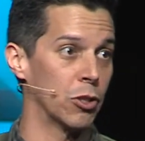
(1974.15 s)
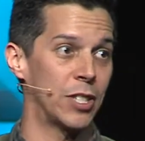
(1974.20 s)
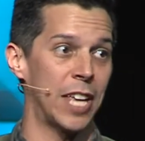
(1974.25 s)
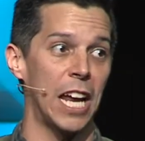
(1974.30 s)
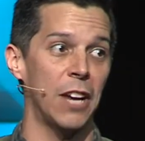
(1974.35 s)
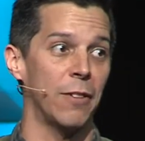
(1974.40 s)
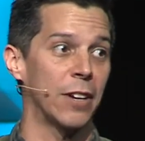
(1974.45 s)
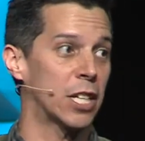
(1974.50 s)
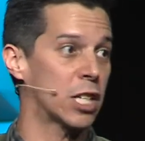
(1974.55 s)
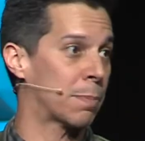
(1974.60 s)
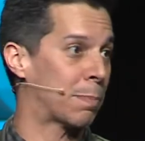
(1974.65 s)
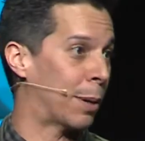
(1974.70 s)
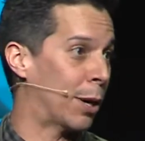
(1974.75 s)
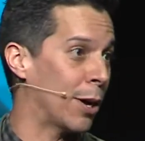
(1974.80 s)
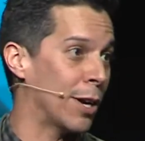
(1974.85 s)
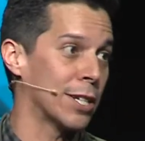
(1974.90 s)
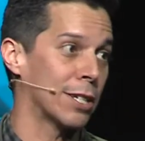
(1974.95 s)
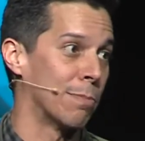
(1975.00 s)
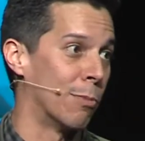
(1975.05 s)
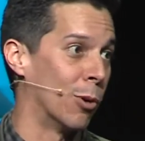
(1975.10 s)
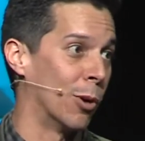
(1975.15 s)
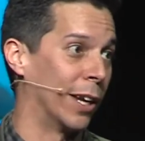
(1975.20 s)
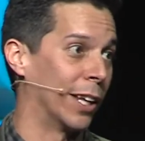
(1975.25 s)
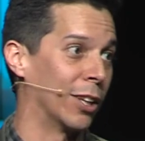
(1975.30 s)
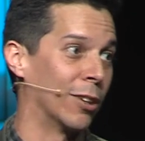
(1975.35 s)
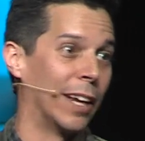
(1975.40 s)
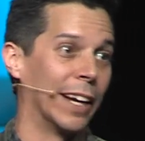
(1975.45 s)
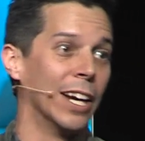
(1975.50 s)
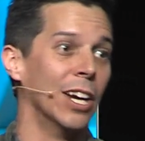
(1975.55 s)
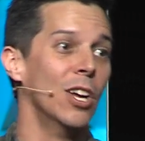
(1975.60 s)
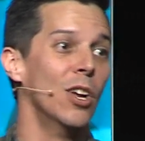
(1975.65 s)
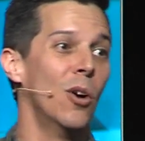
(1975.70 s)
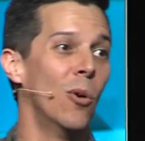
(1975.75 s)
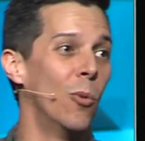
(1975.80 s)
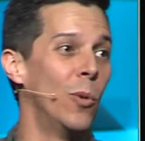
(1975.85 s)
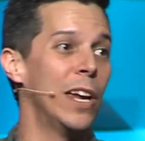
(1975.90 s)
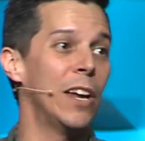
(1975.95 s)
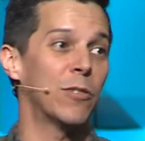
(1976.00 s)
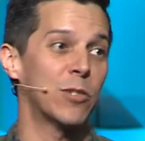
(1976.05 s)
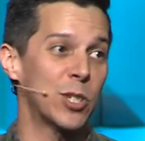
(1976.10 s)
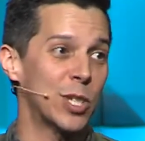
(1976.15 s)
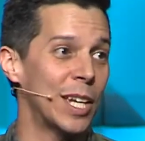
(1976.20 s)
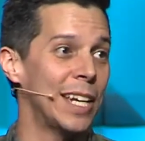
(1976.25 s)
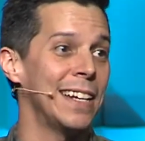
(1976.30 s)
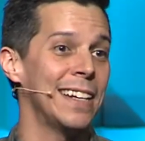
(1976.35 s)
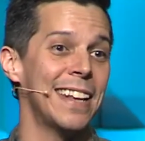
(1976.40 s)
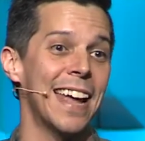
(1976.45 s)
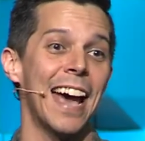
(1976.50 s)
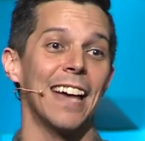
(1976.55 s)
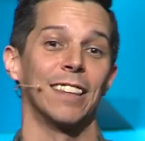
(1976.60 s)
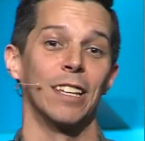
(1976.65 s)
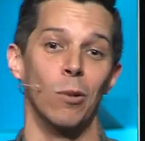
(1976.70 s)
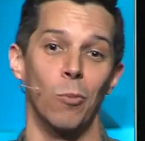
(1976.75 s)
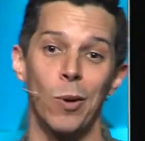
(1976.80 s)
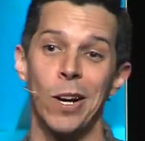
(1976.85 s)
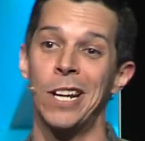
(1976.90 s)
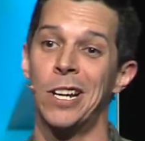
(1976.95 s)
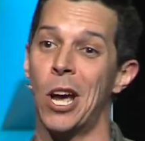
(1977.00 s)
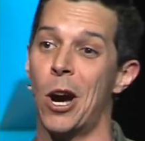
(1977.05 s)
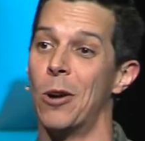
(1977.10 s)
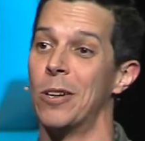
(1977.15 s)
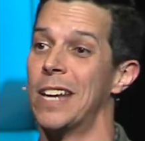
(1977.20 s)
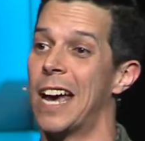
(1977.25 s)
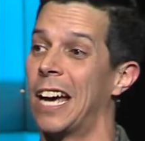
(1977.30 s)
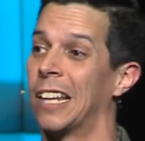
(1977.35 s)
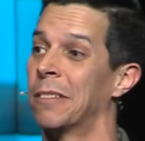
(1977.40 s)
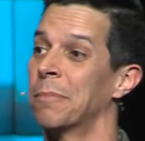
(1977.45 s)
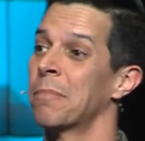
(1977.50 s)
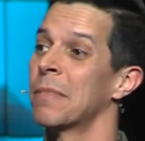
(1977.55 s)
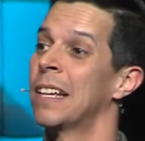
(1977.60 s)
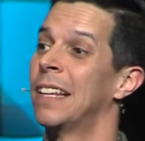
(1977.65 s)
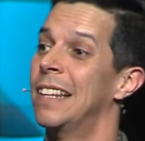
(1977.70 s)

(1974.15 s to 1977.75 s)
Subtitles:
They've experienced mourning. They're like, we've seen death and we know death.